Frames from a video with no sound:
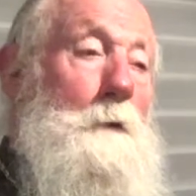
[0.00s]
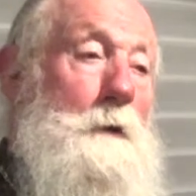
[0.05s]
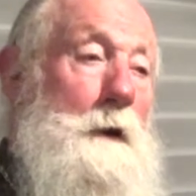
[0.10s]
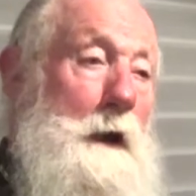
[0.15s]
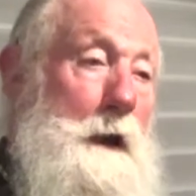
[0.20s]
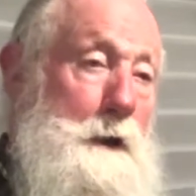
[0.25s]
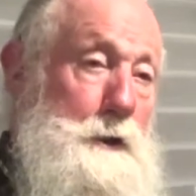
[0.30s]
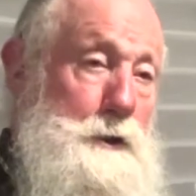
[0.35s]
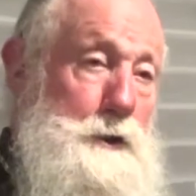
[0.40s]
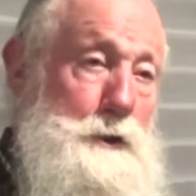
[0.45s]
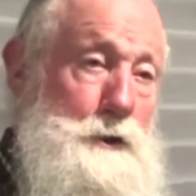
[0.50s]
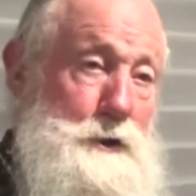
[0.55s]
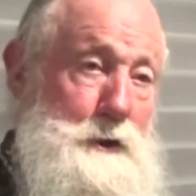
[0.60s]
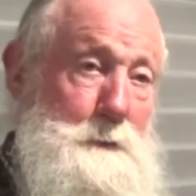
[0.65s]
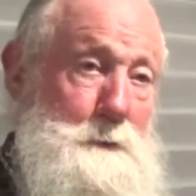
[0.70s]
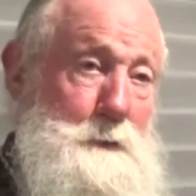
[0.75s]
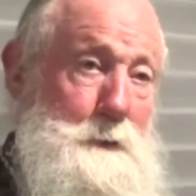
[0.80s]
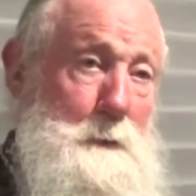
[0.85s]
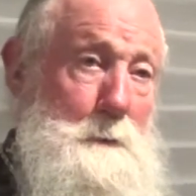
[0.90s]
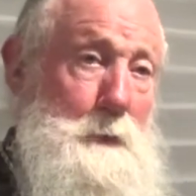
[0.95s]

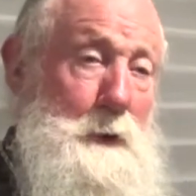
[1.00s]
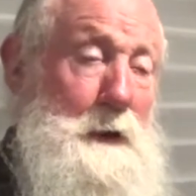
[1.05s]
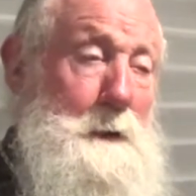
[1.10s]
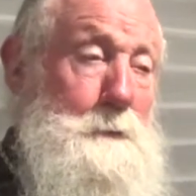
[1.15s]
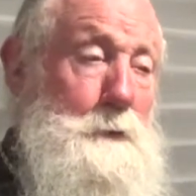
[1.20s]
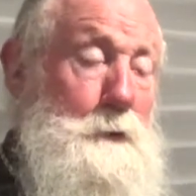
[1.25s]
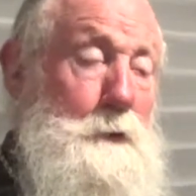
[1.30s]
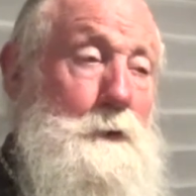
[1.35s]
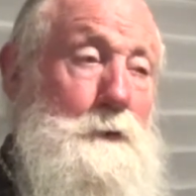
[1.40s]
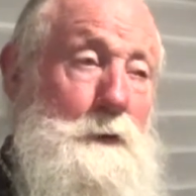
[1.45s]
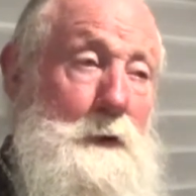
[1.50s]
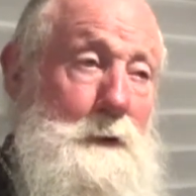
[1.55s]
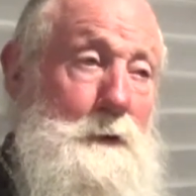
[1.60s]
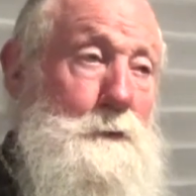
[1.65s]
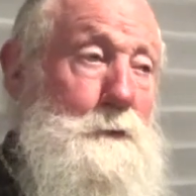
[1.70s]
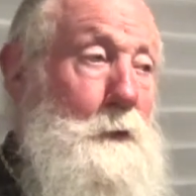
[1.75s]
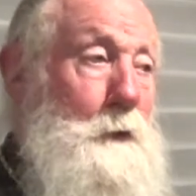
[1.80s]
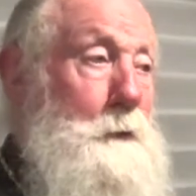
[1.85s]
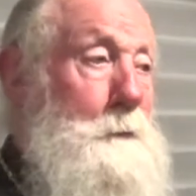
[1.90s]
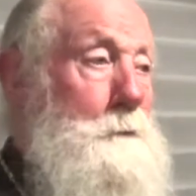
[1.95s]
relationships with people, because that's
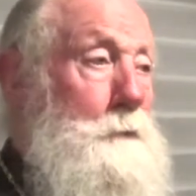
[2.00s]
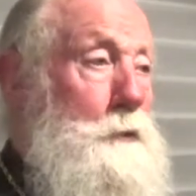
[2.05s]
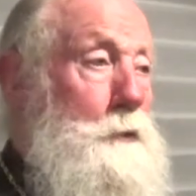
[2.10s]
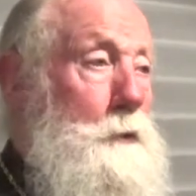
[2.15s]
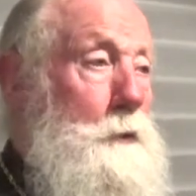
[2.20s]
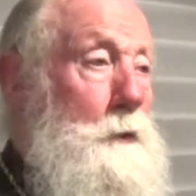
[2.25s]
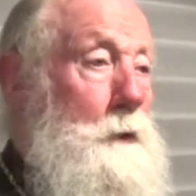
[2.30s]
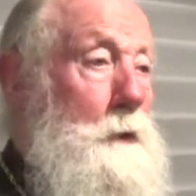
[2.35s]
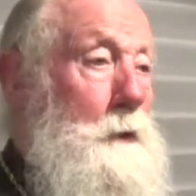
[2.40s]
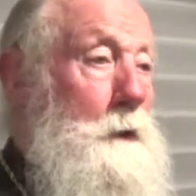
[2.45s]
very important.